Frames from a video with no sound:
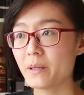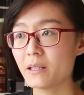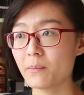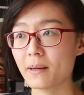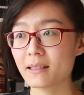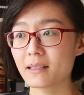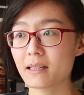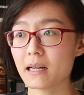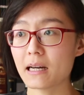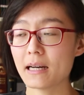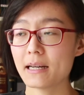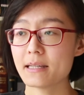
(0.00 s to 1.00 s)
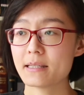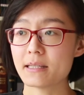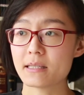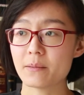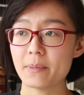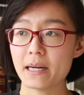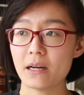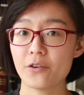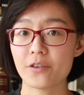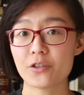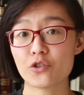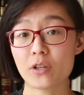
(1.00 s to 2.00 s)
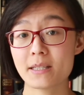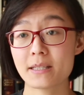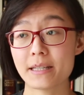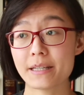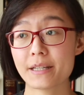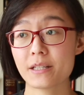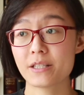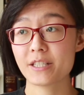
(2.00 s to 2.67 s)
Being the Bad Guys is about the drastic